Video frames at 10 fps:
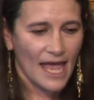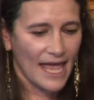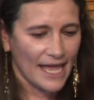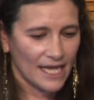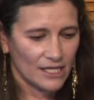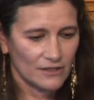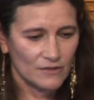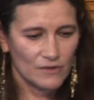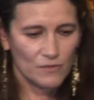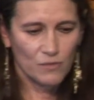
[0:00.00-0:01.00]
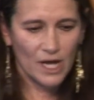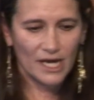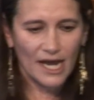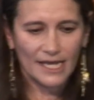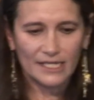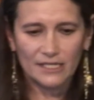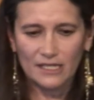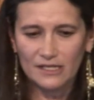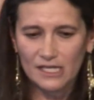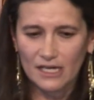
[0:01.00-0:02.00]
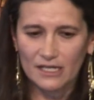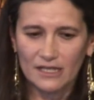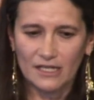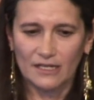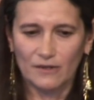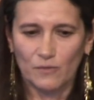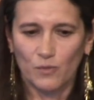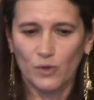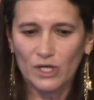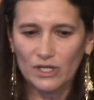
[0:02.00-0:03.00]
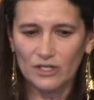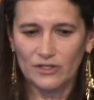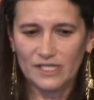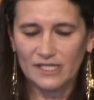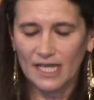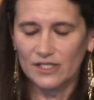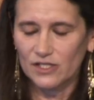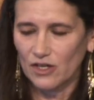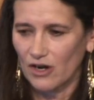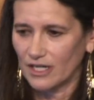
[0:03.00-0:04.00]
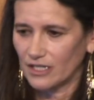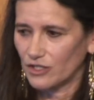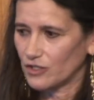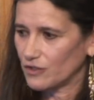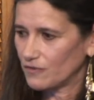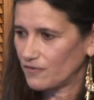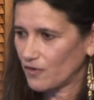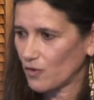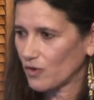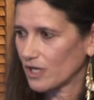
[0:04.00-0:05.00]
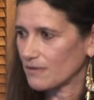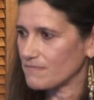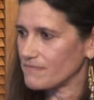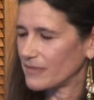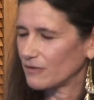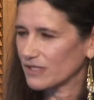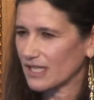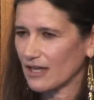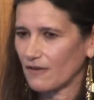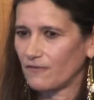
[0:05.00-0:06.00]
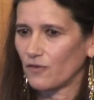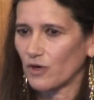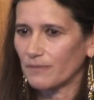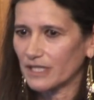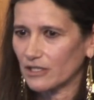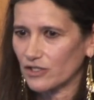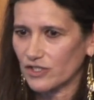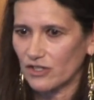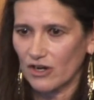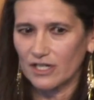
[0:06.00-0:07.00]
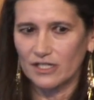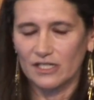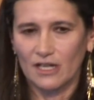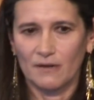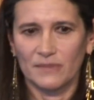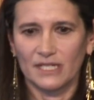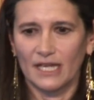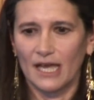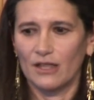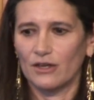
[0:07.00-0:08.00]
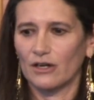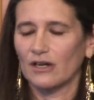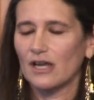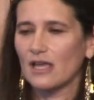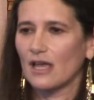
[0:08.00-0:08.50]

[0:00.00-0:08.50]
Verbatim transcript: And what I, the, the words that started to form, it was like a formula started to come together